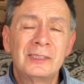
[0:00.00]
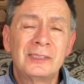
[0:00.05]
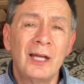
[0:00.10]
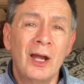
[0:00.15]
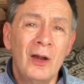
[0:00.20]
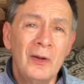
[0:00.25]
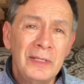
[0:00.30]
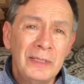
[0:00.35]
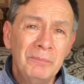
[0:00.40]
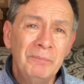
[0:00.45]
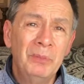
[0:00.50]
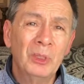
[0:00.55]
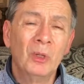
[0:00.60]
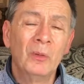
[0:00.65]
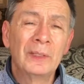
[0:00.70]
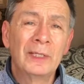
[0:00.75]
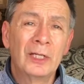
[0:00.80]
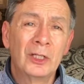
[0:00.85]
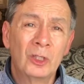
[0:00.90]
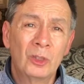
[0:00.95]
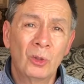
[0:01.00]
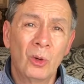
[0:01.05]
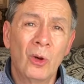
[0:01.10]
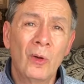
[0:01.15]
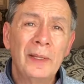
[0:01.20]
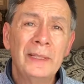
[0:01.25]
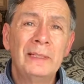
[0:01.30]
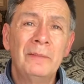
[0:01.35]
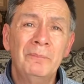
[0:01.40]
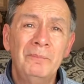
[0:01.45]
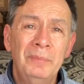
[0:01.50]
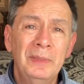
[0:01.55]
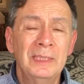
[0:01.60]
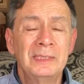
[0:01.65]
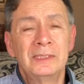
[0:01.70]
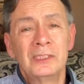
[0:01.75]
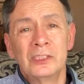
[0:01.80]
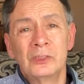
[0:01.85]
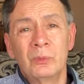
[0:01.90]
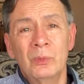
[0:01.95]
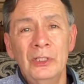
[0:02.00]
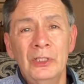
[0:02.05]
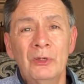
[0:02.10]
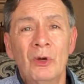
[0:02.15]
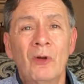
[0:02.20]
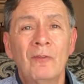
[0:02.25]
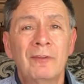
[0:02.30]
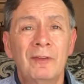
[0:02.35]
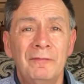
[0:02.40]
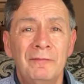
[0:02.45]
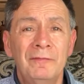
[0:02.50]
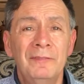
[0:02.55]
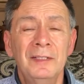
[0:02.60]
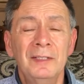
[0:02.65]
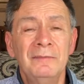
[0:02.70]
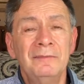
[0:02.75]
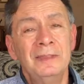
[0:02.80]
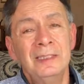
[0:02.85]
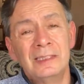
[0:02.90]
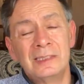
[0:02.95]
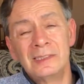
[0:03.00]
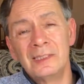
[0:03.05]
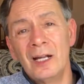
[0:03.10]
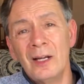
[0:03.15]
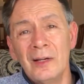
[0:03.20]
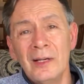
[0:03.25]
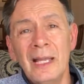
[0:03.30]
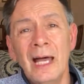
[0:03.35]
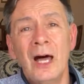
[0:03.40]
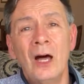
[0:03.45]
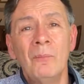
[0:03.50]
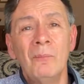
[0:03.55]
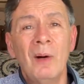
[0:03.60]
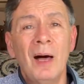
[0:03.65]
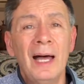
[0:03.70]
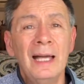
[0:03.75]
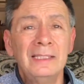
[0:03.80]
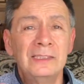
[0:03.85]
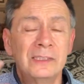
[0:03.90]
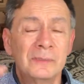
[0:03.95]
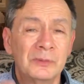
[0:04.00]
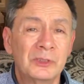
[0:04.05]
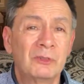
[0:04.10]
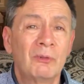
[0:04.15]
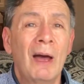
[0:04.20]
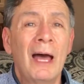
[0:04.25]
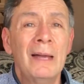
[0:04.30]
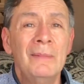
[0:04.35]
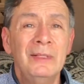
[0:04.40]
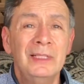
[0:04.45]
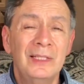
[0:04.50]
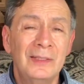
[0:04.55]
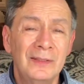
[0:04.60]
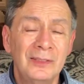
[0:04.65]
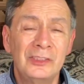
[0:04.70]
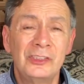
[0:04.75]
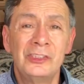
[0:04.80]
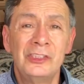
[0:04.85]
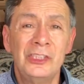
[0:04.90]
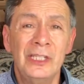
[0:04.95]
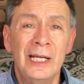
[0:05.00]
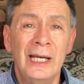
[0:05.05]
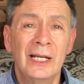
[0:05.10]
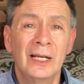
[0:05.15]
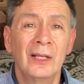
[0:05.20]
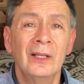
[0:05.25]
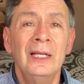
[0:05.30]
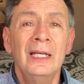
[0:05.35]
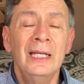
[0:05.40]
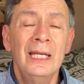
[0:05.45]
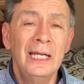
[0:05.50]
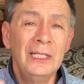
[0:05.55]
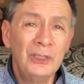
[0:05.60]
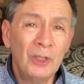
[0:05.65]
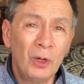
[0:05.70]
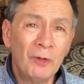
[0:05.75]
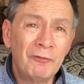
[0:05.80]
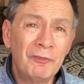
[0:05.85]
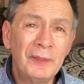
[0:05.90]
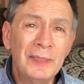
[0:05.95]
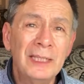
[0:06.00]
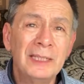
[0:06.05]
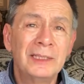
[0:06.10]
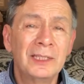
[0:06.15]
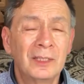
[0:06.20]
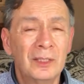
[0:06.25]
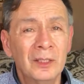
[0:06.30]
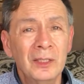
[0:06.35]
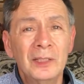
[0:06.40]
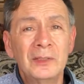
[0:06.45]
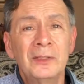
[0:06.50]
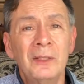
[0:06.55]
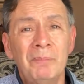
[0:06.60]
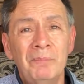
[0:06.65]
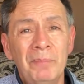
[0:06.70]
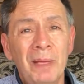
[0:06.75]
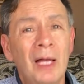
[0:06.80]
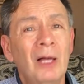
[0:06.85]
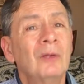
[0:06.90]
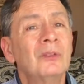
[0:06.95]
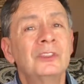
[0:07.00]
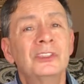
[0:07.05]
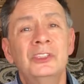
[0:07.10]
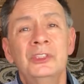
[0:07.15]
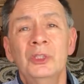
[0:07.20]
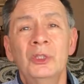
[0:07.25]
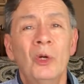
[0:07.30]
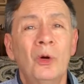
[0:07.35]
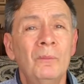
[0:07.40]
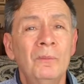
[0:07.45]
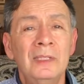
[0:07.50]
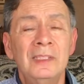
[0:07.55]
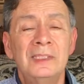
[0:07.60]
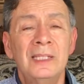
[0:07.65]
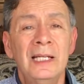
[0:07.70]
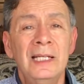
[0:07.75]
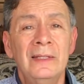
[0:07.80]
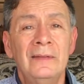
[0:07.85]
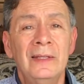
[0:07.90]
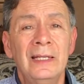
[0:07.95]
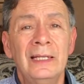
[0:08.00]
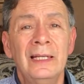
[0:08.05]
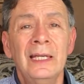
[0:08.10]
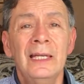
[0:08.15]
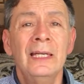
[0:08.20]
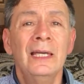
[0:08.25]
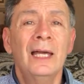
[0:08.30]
starting, building, and growing a business when you're over 50, start now by subscribing to this channel. And don't forget to click the bell so you don't miss anything.